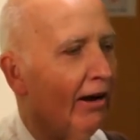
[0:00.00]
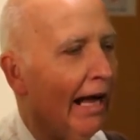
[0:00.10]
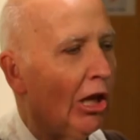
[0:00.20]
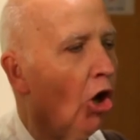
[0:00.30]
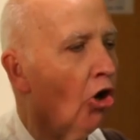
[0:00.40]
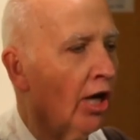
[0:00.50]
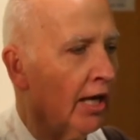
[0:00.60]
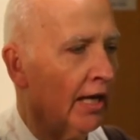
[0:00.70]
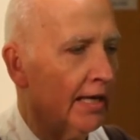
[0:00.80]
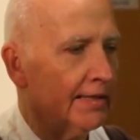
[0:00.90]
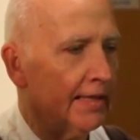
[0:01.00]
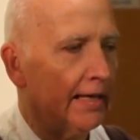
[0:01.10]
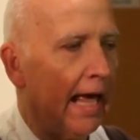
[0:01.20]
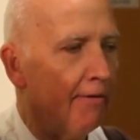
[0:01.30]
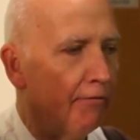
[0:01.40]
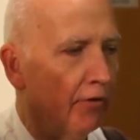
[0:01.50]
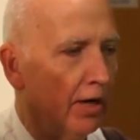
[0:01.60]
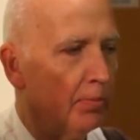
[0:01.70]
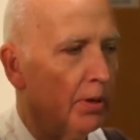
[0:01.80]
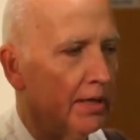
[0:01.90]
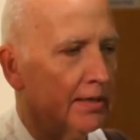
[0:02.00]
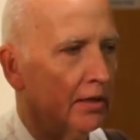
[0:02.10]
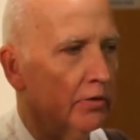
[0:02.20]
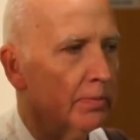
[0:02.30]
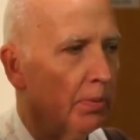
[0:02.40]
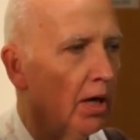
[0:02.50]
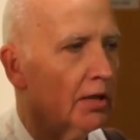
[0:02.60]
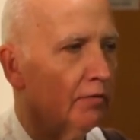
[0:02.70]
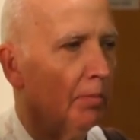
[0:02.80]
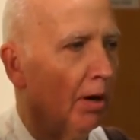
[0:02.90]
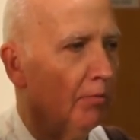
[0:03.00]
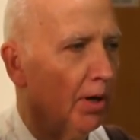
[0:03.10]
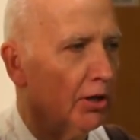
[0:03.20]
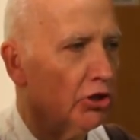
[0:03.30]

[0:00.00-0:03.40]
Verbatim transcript: our longing is that every person who's part of Above Bar